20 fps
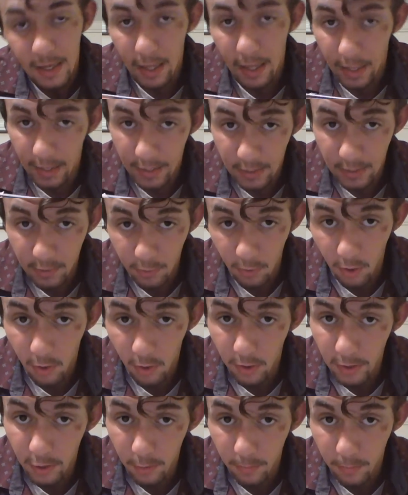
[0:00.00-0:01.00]
This will all
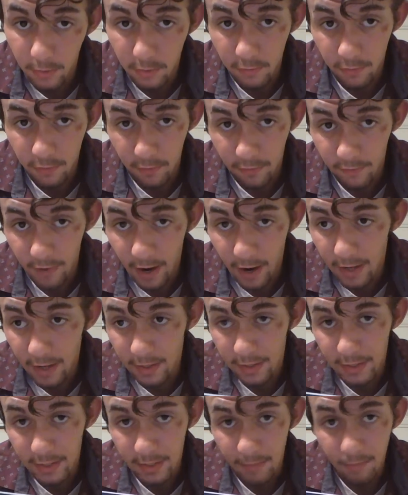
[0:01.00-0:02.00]
help you for
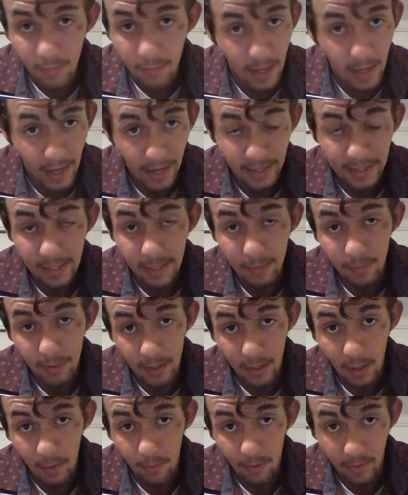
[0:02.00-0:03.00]
filing and keeping
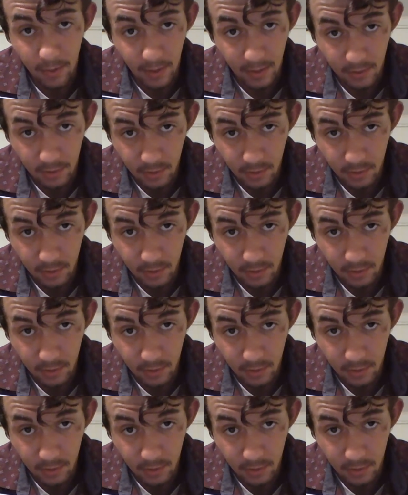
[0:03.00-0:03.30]
up with things